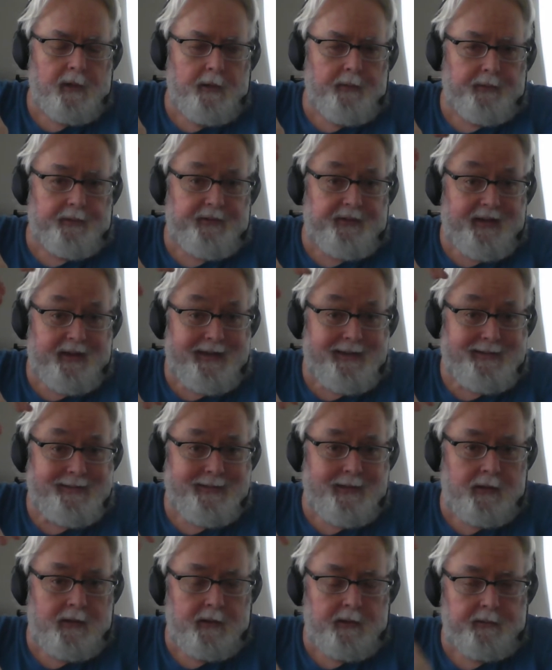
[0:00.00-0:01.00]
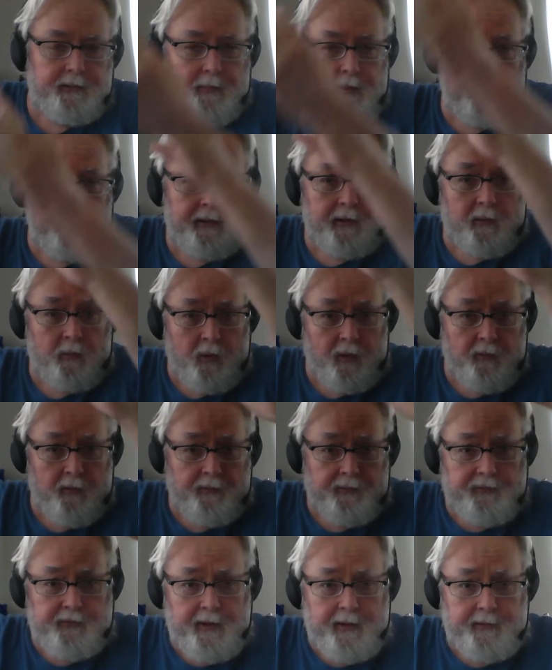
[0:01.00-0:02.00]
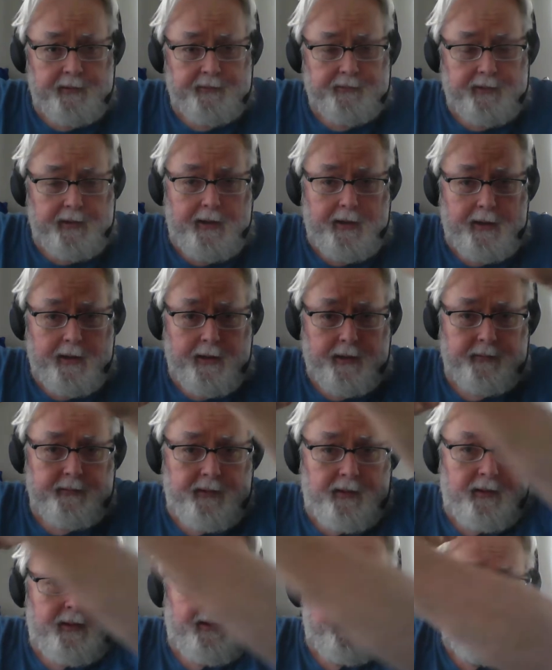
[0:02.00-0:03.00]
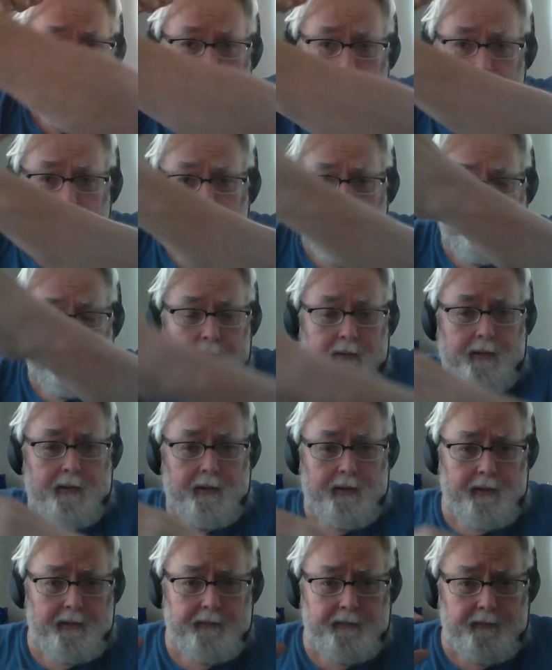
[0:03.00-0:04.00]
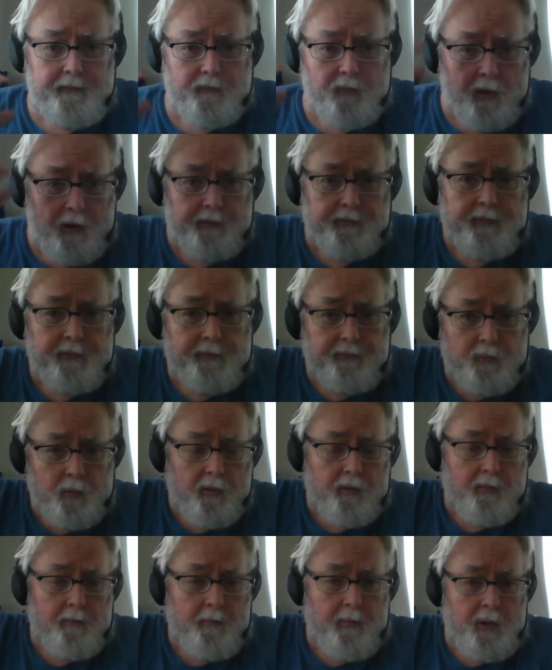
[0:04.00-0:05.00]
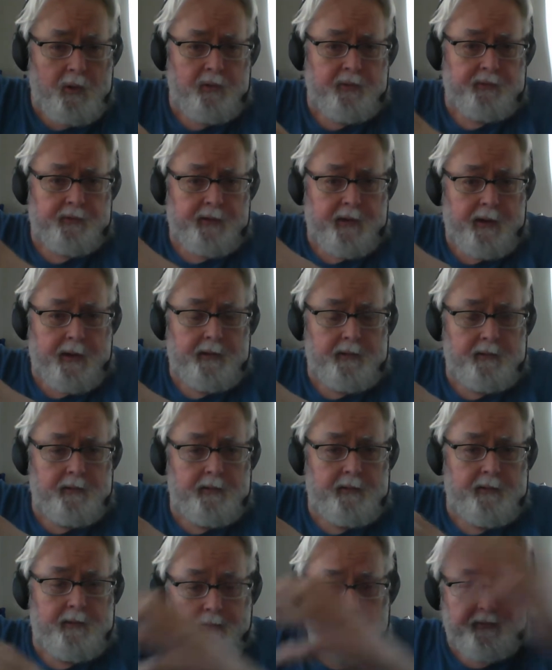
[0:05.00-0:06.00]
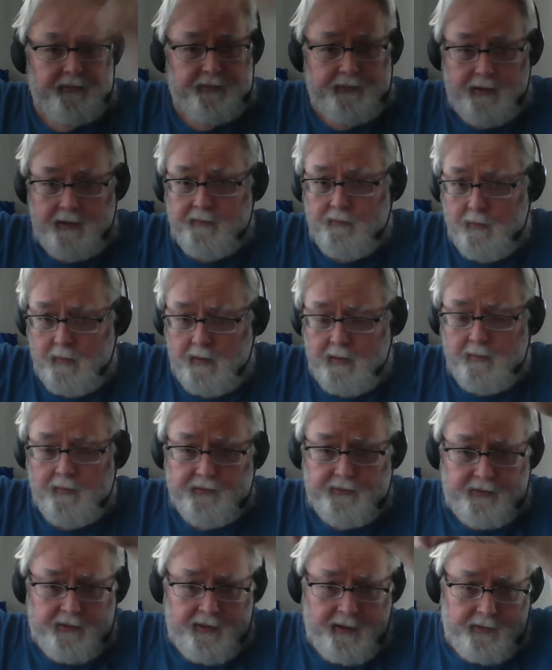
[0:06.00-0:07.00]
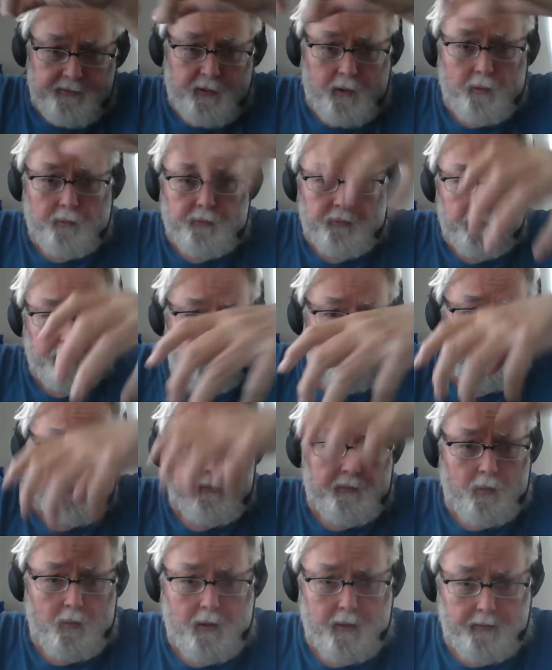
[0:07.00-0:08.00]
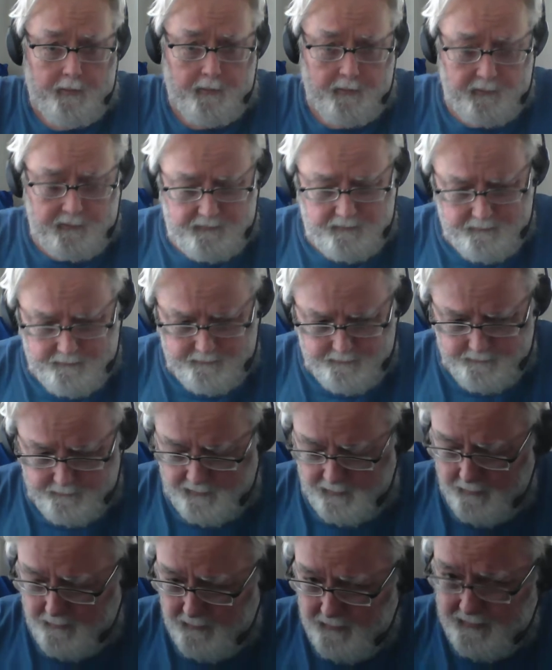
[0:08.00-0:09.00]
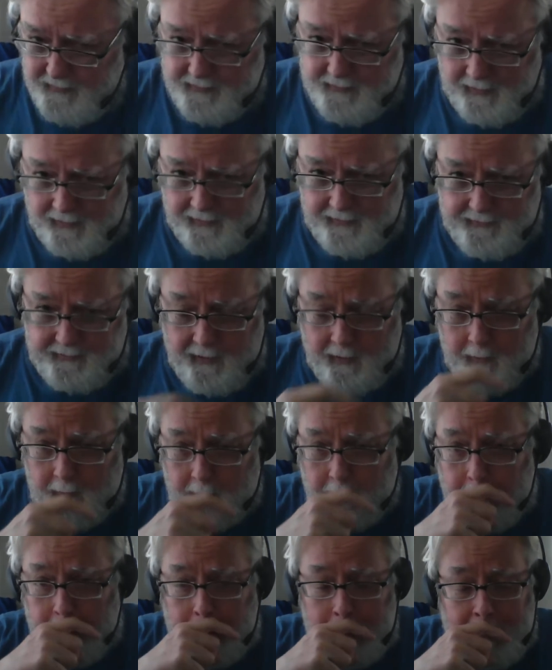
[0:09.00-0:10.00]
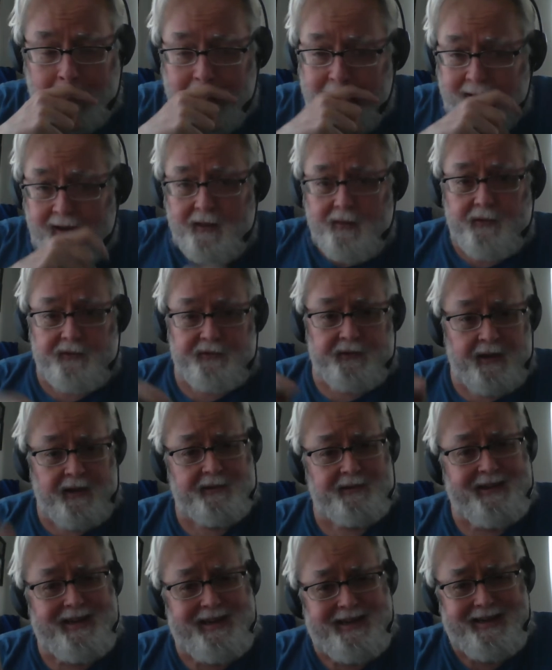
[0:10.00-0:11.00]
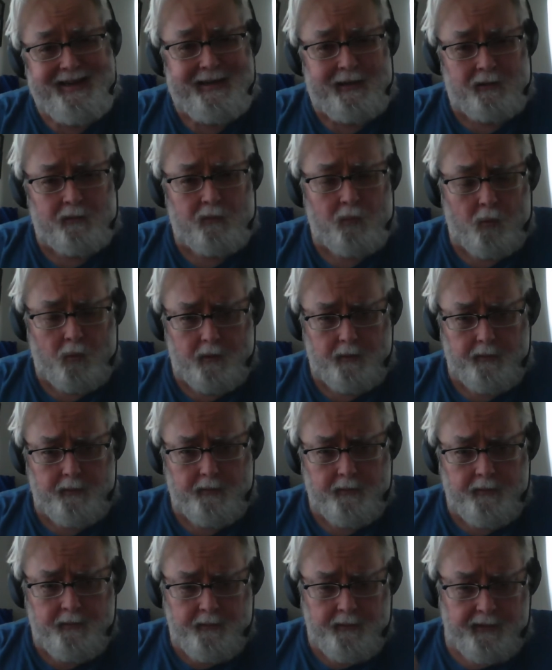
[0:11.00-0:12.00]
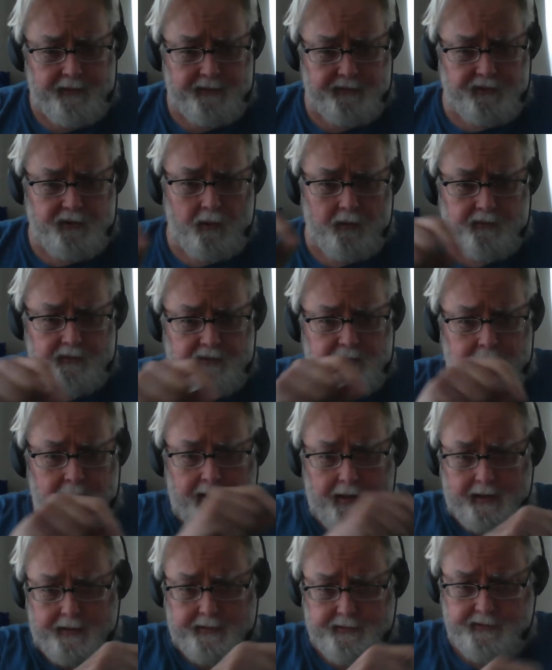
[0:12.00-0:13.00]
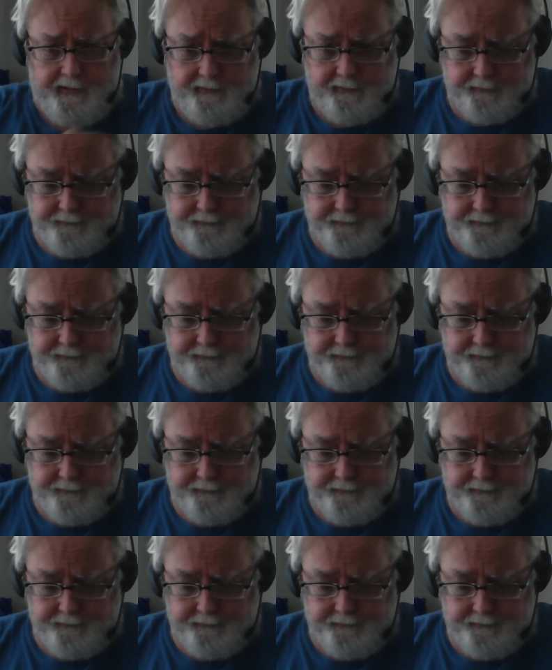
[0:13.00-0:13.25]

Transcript: the sun, depending on where the sun is at, relative to where the moon is at. And the sun, remember, the sun is also pulling the water. Secondarily, the sun is heating the water in certain spots.